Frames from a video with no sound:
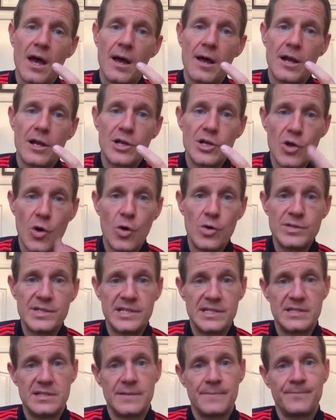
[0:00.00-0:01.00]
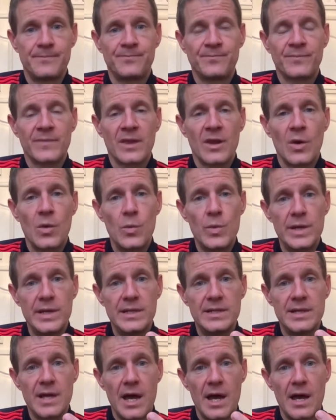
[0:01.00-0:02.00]
loaded with
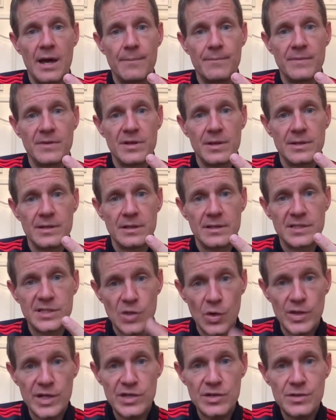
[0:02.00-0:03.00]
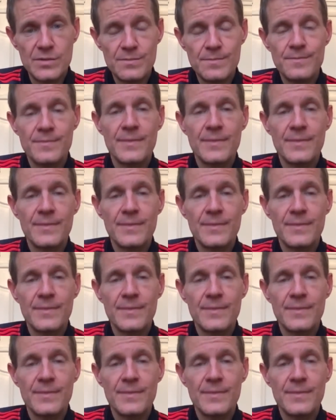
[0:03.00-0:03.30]
sodium